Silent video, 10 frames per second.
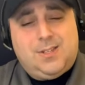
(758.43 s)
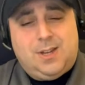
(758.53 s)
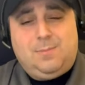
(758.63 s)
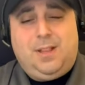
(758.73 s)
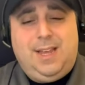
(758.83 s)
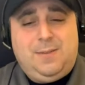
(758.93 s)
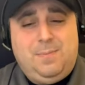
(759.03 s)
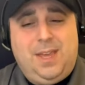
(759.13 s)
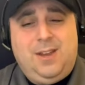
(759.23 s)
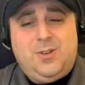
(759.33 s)
Some
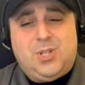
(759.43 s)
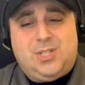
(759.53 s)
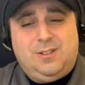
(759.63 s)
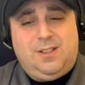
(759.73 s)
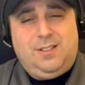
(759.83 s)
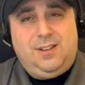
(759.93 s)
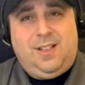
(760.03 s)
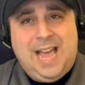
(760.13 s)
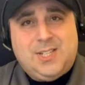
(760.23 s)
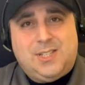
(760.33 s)
like me are still a
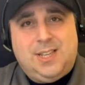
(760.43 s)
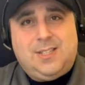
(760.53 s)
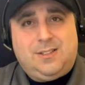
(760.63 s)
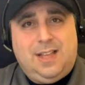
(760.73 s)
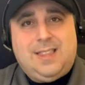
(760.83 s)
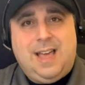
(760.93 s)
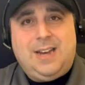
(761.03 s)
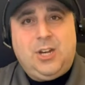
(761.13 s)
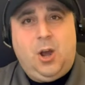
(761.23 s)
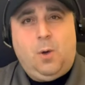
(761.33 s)
little hesitant to let
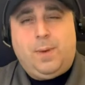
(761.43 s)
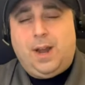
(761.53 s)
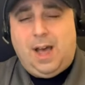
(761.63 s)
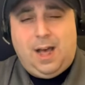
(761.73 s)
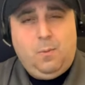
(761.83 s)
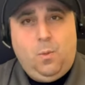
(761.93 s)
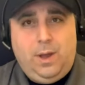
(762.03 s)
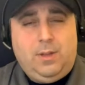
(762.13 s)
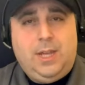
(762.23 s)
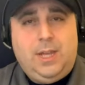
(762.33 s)
that go, but I'm
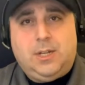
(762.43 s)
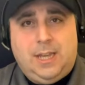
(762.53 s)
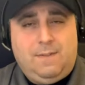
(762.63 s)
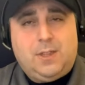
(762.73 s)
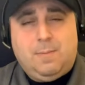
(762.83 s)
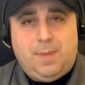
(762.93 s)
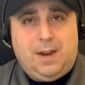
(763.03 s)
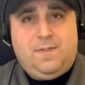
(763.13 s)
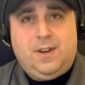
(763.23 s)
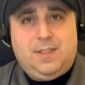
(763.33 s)
willing to give it the
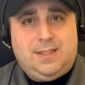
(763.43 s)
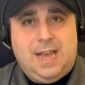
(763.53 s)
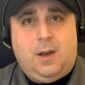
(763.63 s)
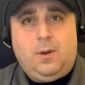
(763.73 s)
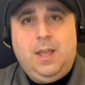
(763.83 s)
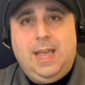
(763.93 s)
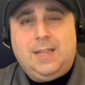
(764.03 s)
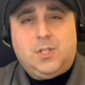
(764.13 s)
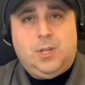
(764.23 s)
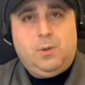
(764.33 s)
benefit of the doubt
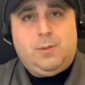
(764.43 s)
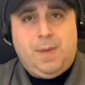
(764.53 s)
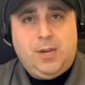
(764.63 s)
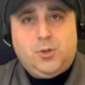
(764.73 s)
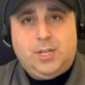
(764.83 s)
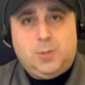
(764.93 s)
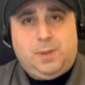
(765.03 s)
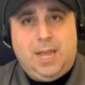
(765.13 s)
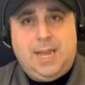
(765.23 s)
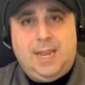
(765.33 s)
and see what the Patriots'
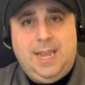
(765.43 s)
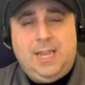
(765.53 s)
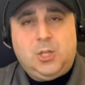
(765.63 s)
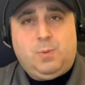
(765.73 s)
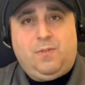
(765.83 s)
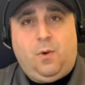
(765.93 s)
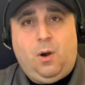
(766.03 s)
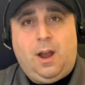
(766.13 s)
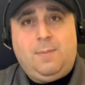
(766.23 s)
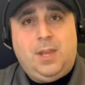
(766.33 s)
plan is
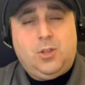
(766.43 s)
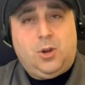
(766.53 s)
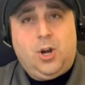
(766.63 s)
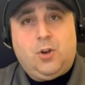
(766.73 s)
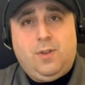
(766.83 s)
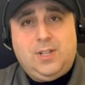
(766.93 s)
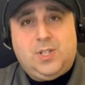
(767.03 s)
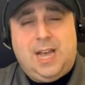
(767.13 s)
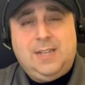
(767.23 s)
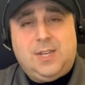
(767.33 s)
before I'm either going to
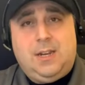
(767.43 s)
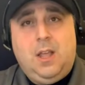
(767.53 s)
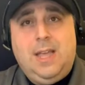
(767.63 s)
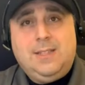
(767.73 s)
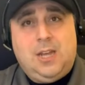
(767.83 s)
criticize it,